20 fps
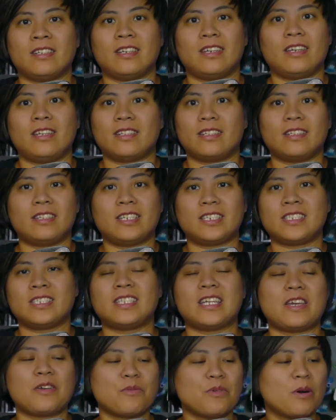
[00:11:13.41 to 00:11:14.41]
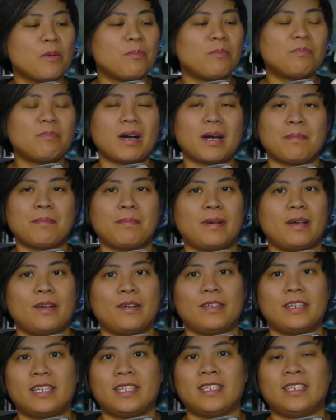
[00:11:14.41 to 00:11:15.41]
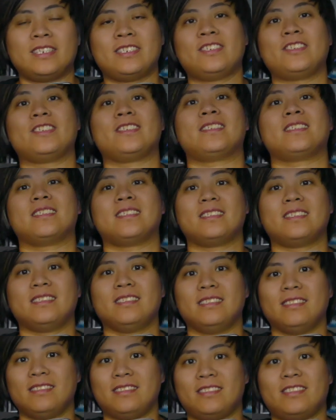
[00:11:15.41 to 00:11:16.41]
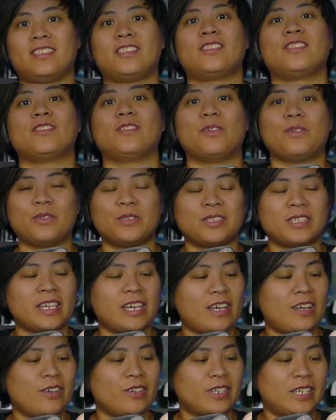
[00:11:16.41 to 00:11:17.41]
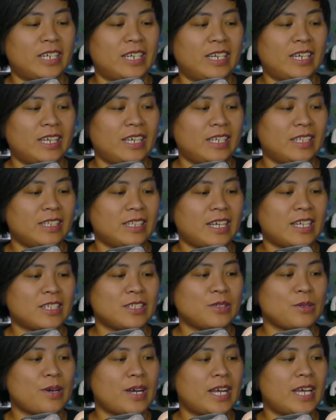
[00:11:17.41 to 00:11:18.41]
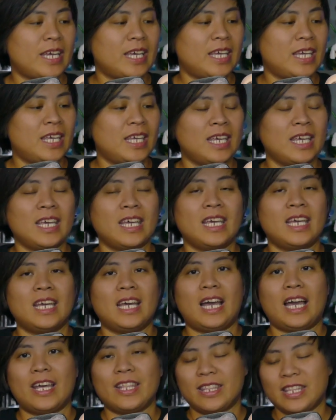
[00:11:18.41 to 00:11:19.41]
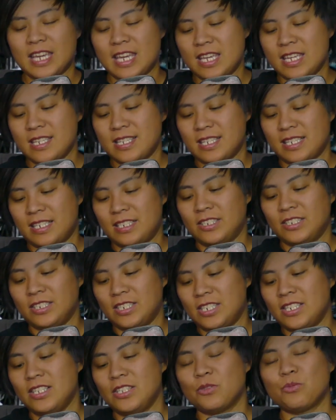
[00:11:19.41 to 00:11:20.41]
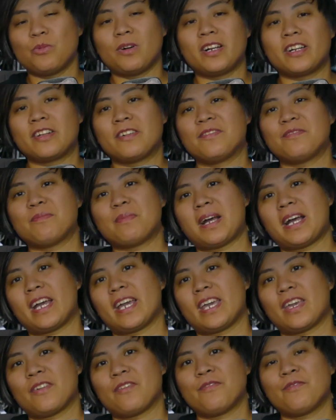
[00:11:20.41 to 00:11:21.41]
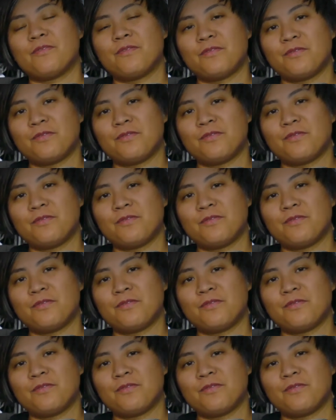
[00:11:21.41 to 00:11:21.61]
this thing will pop out, and it's just so scary. That's why I think she's one of my